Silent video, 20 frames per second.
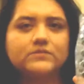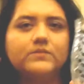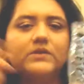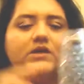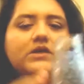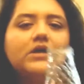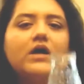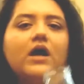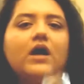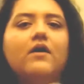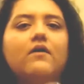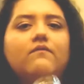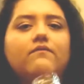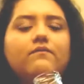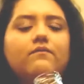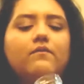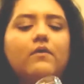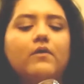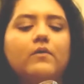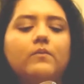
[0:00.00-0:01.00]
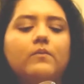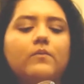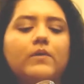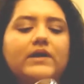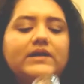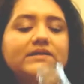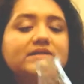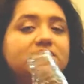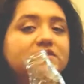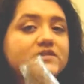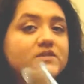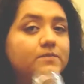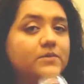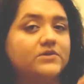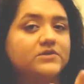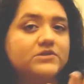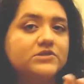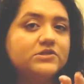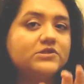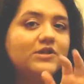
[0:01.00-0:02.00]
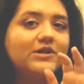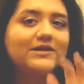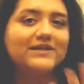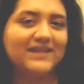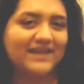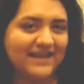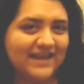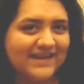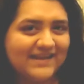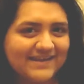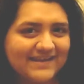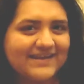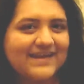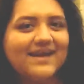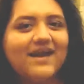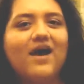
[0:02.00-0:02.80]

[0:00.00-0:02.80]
to me of what it's supposed to look like.